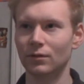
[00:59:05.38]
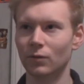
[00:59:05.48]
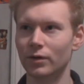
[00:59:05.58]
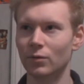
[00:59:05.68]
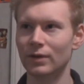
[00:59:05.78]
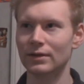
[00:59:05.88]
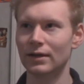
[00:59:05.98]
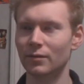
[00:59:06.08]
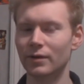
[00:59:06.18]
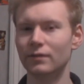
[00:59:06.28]
one who went
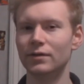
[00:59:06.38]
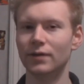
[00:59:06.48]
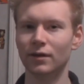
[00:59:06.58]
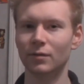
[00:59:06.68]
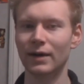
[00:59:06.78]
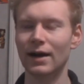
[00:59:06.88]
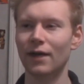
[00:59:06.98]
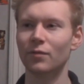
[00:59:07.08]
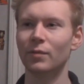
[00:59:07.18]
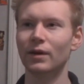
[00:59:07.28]
down a bit of a darker
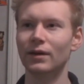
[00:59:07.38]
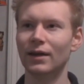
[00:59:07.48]
path. But